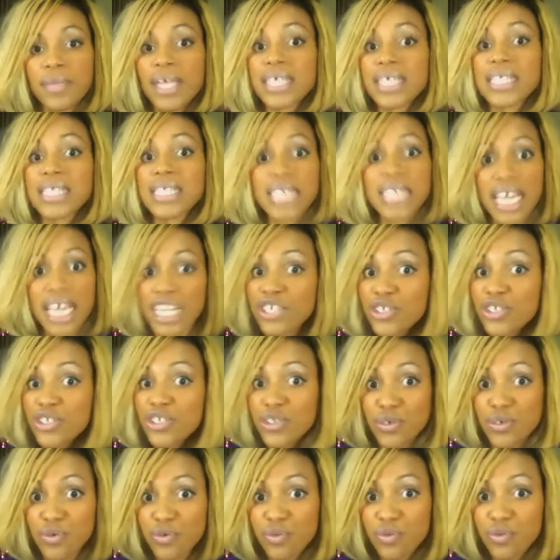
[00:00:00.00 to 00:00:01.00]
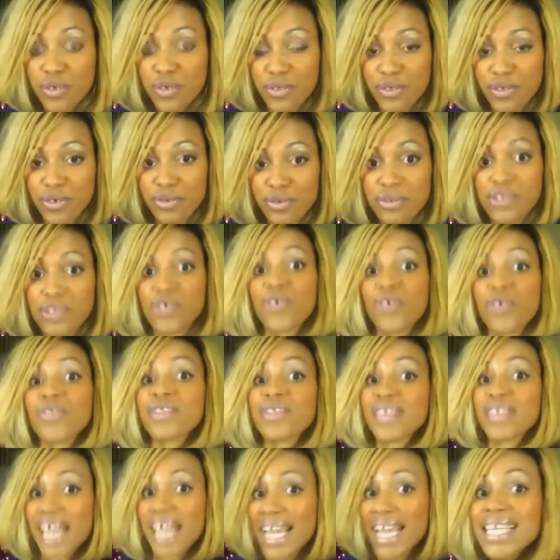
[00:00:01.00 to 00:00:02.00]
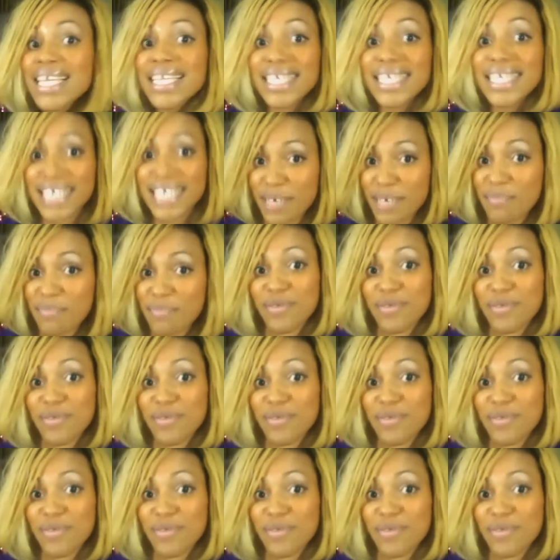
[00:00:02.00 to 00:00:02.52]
stay in tune with you so they can keep